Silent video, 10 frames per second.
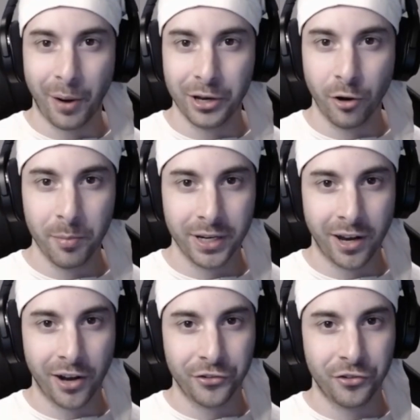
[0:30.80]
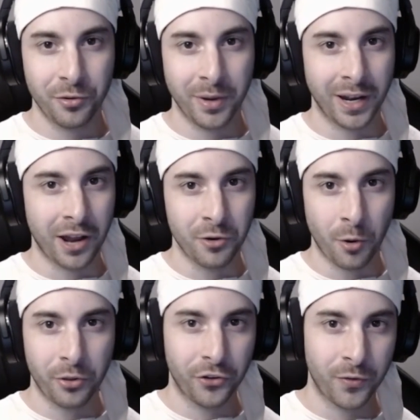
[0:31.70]
I know I'm in costume and I know
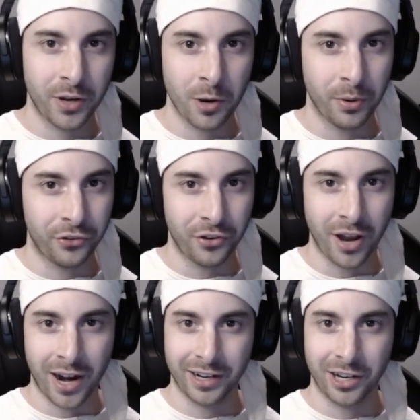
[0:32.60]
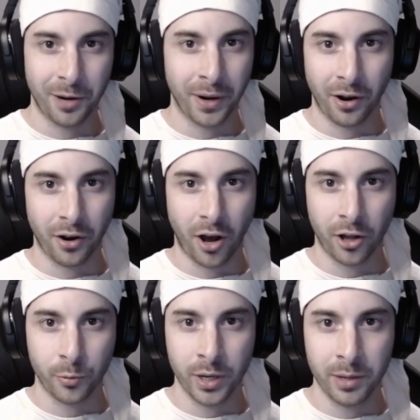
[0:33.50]
this video is not going to come out on
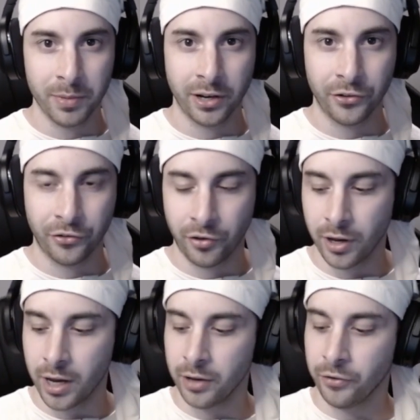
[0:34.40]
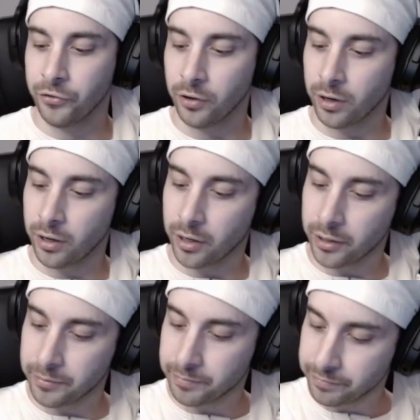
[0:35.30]
Halloween because today is uh
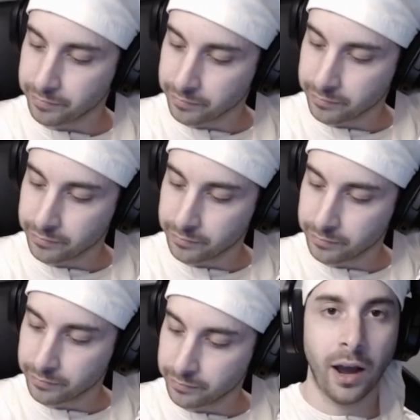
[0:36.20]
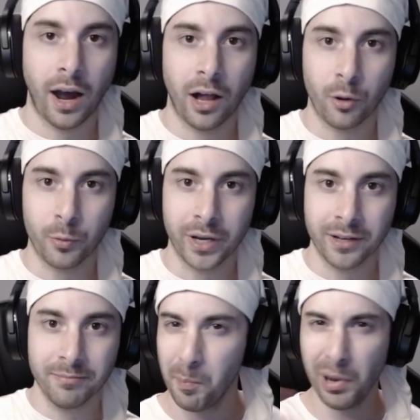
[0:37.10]

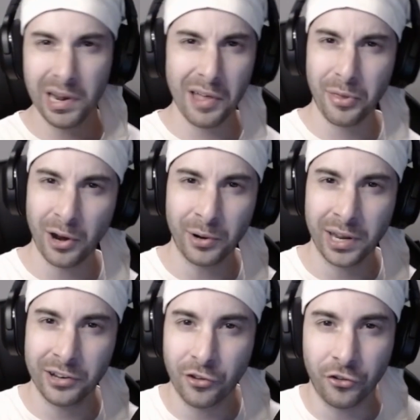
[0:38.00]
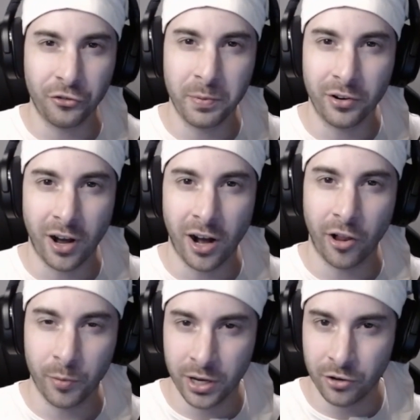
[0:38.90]
Halloween. But I thought I'll get into the spirit of
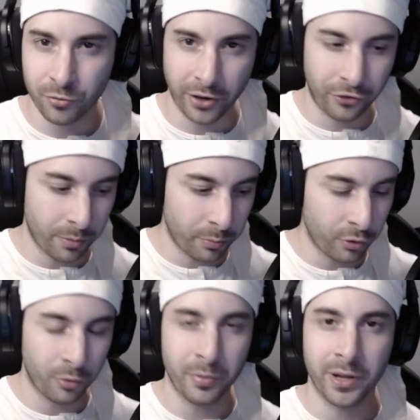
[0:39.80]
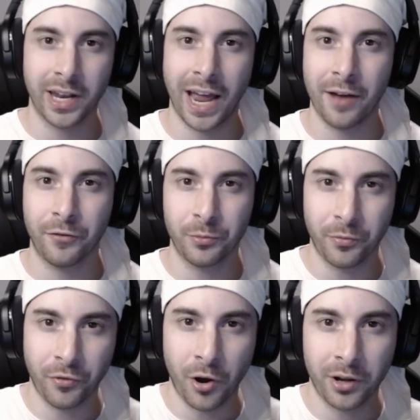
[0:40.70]
Halloween, dress up a little bit, have some
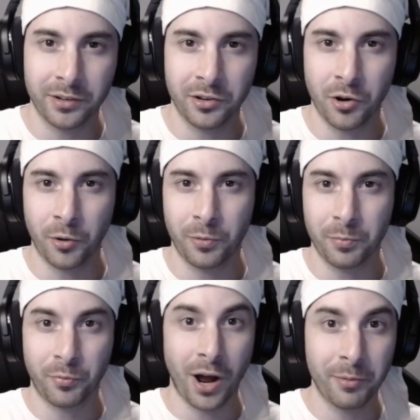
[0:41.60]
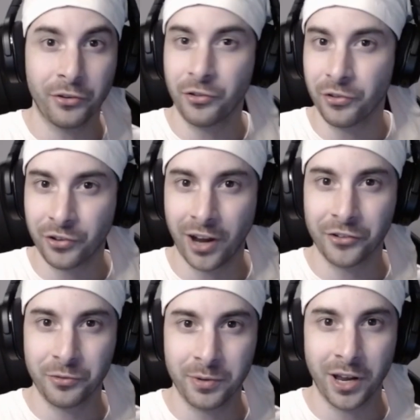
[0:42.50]
fun. You know, we probably see this
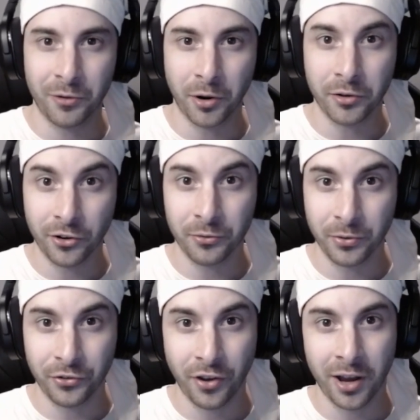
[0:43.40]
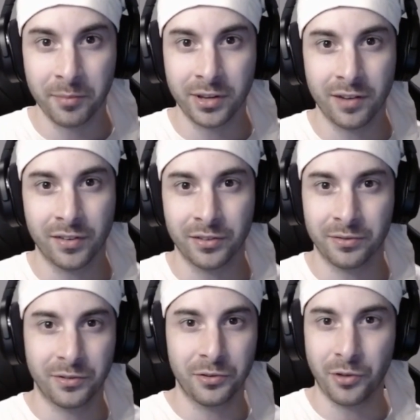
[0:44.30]
costume again around Christmas time, given
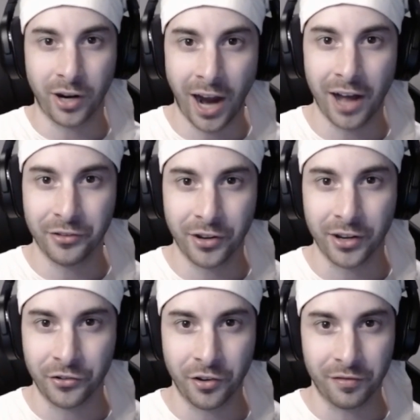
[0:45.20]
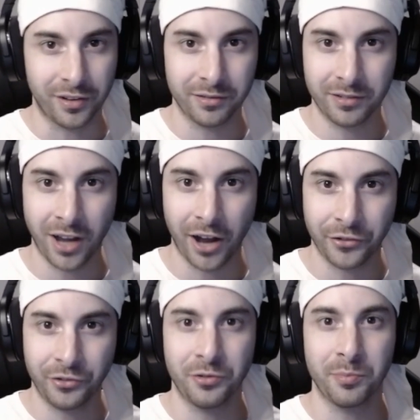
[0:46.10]
the context of the
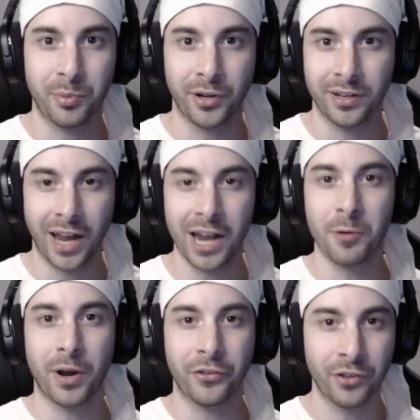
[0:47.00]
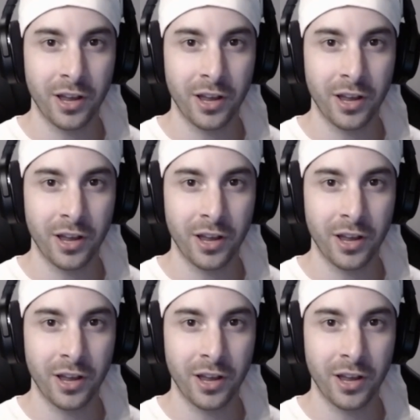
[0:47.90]
costume. But anyways.